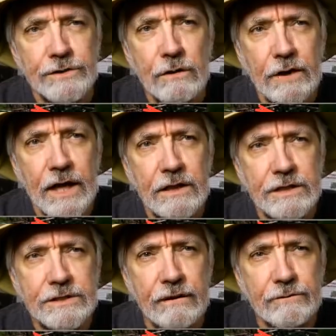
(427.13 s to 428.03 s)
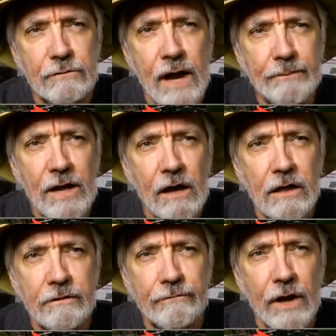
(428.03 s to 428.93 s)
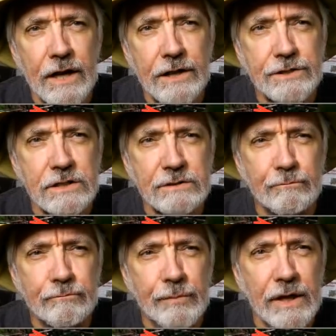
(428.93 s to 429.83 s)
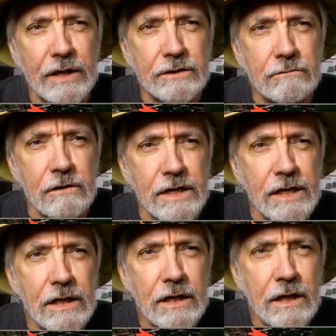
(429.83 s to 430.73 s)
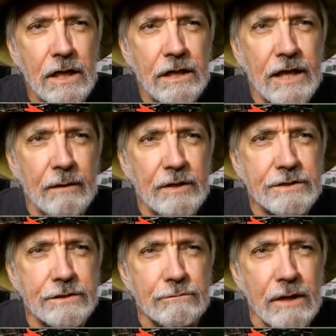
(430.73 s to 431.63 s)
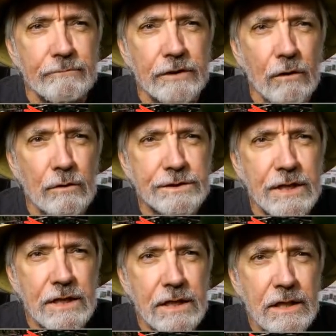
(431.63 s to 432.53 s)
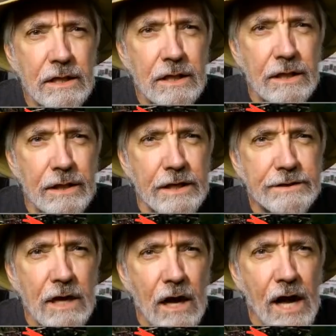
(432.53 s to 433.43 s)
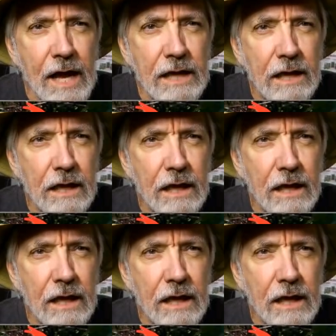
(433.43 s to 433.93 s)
is, okay, this stuff trapped out on the front edge of this big tree. That means the stream flow was this high.